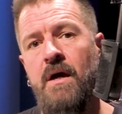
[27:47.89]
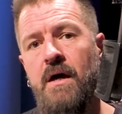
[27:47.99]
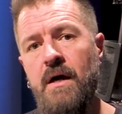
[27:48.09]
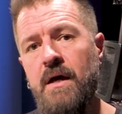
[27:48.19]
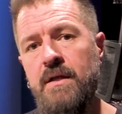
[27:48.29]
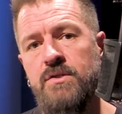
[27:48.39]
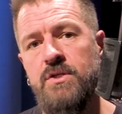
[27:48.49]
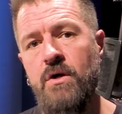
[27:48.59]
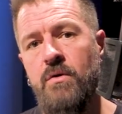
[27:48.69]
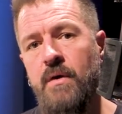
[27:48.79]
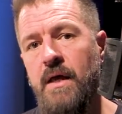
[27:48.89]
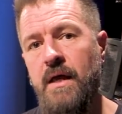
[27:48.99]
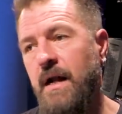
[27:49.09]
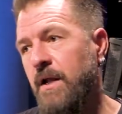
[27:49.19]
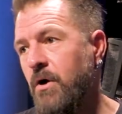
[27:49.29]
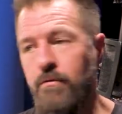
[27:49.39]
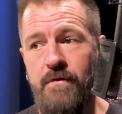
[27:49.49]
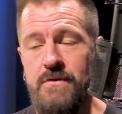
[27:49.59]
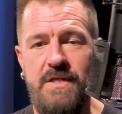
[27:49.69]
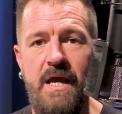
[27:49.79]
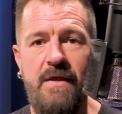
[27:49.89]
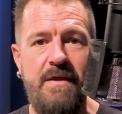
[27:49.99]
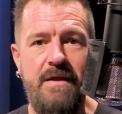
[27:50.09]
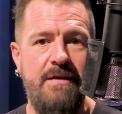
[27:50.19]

uh, and so, and, and I know firsthand that,